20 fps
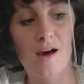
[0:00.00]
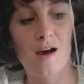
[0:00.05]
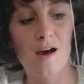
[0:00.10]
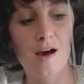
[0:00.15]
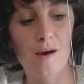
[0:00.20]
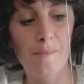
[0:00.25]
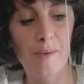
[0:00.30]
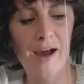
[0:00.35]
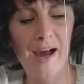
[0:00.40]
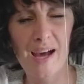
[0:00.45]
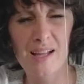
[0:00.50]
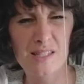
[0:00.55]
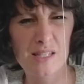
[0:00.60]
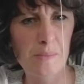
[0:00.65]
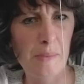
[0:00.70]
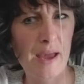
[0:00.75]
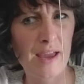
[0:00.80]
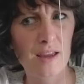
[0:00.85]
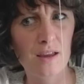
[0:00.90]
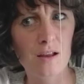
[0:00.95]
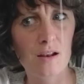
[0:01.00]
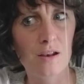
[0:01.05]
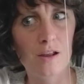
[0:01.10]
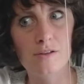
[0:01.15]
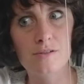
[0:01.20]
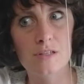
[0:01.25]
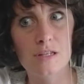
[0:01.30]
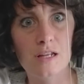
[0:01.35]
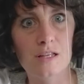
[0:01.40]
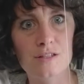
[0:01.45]
I had to make
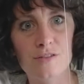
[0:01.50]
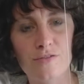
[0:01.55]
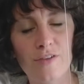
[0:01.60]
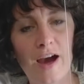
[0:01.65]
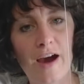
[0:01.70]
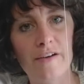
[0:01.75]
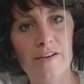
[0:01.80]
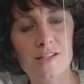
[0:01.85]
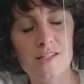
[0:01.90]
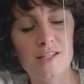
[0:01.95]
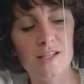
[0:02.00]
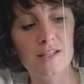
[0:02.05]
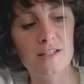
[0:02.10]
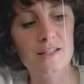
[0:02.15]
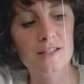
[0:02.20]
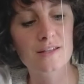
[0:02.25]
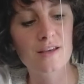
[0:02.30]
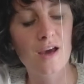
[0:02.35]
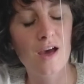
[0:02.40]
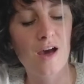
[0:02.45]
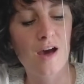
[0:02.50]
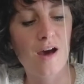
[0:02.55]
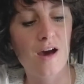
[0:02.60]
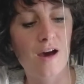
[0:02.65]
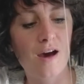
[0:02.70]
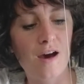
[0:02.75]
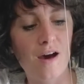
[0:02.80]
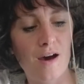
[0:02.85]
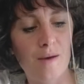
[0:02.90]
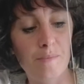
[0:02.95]
loads and loads of characters
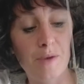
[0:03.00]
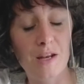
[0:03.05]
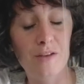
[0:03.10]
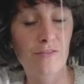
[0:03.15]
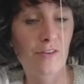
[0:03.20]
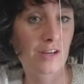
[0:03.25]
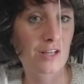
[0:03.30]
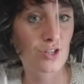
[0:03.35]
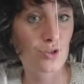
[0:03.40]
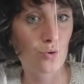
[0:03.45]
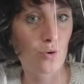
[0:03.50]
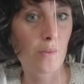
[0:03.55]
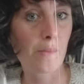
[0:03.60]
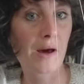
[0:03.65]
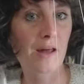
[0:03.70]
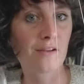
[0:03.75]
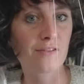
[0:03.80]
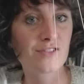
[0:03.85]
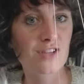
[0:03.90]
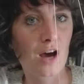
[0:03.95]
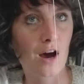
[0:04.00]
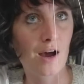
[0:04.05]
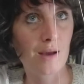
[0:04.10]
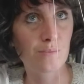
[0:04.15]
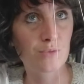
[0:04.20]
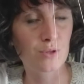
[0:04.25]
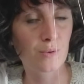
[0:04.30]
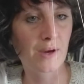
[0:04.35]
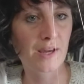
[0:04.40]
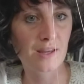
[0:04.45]
in a very short amount of time,
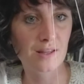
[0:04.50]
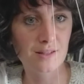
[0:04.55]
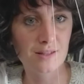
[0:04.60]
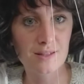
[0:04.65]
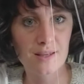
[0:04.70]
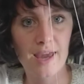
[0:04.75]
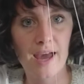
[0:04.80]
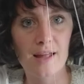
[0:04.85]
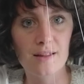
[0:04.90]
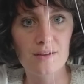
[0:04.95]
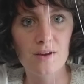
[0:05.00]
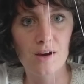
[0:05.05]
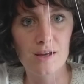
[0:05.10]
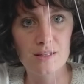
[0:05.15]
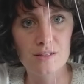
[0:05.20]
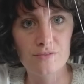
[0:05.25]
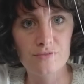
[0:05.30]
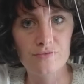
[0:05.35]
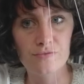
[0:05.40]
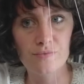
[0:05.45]
so I could get kind of